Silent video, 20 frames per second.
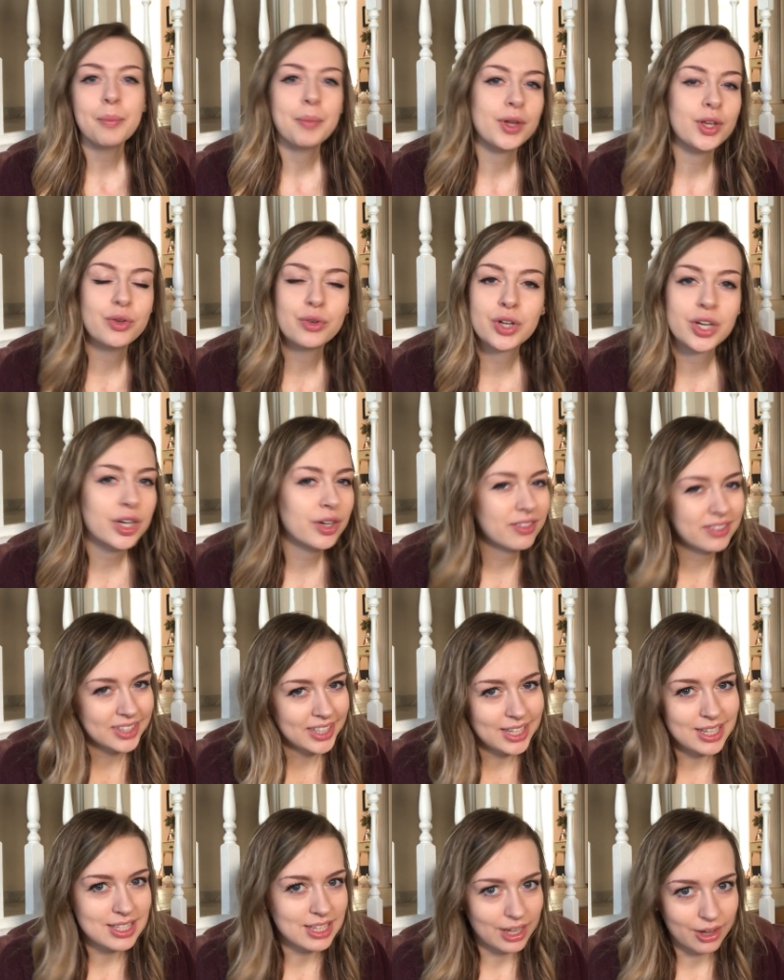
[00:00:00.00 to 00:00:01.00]
But you couldn't
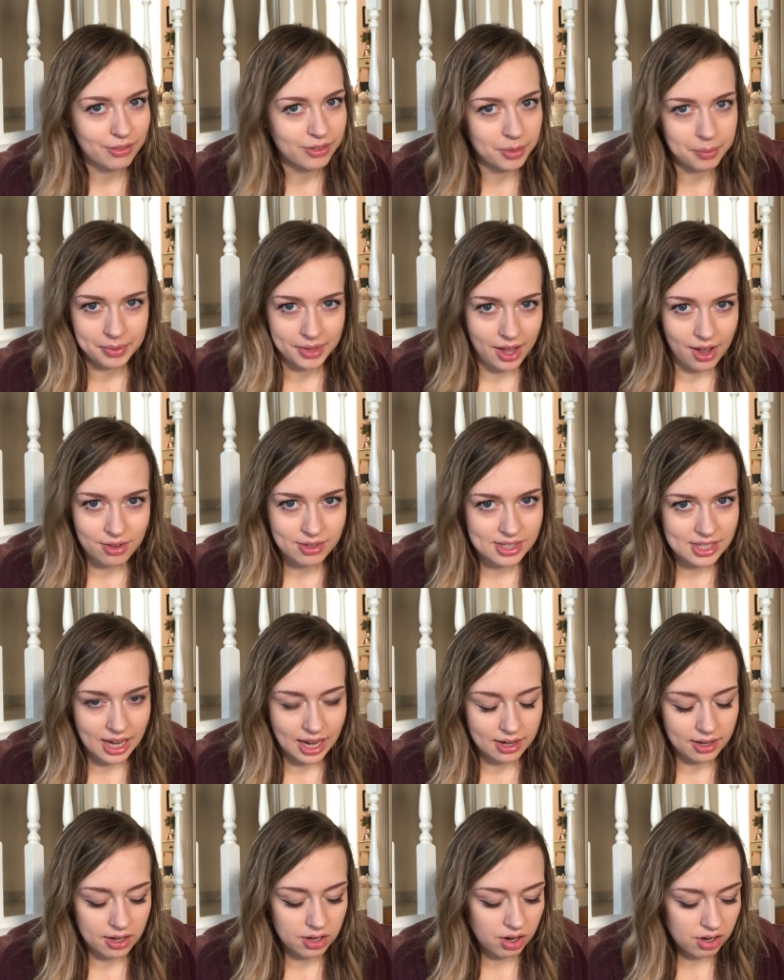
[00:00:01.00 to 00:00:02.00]
really see it from the
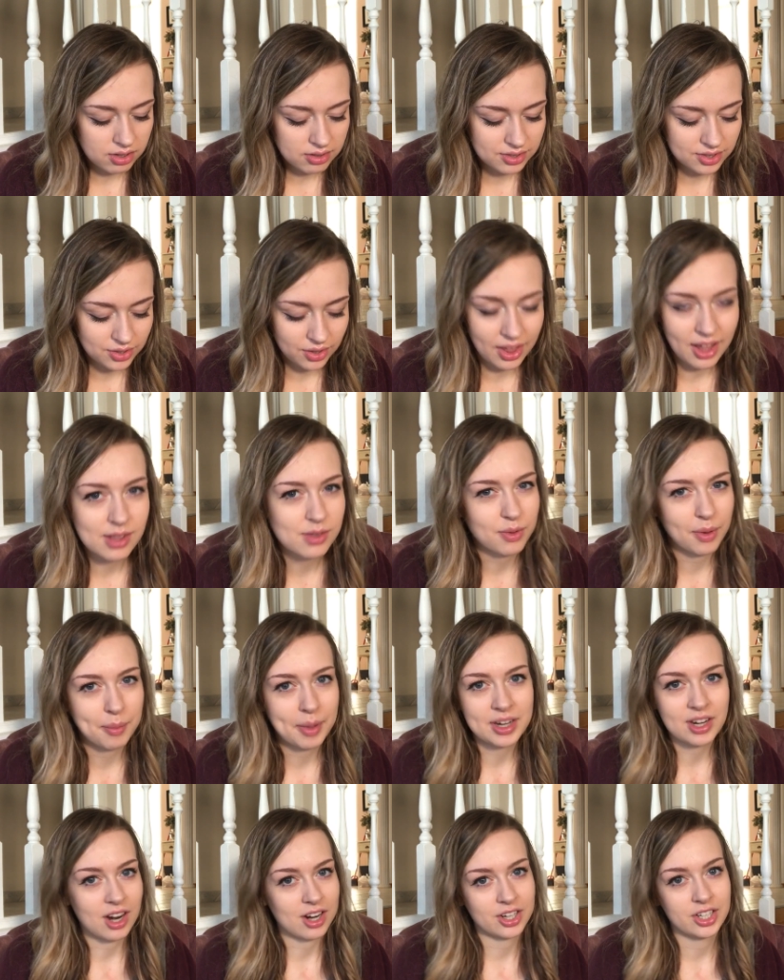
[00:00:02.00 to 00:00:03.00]
outside at all, so that's why
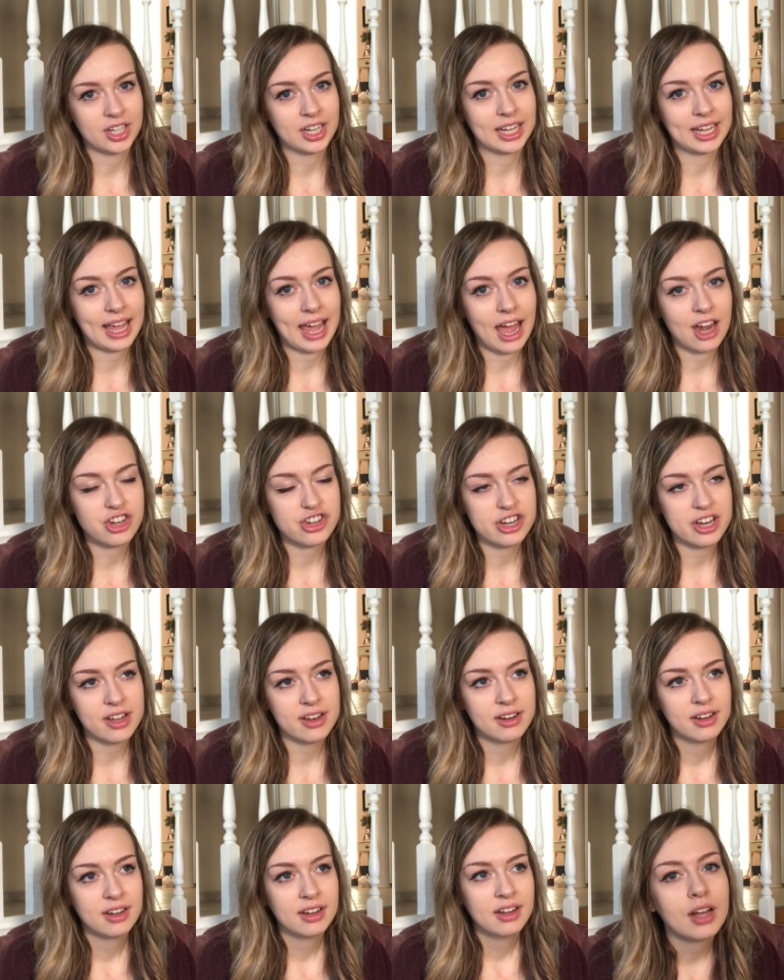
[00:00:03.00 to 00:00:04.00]
my doctor didn't catch it.